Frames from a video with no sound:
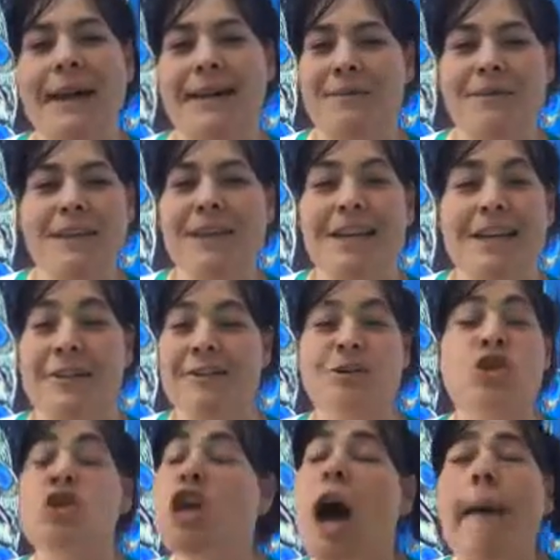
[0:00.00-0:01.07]
We're gonna go
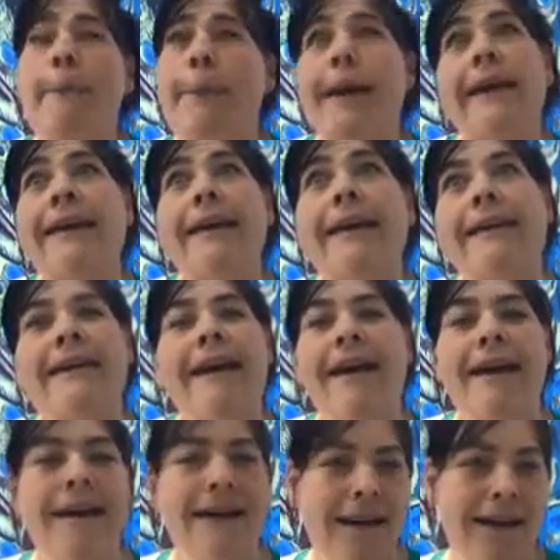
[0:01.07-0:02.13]
shopping,
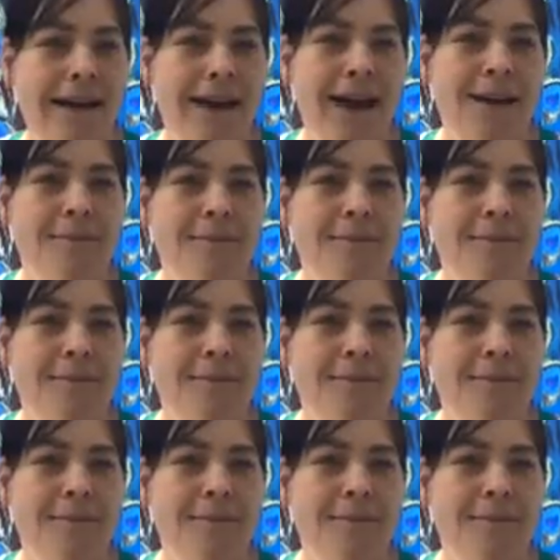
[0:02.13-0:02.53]
and I'm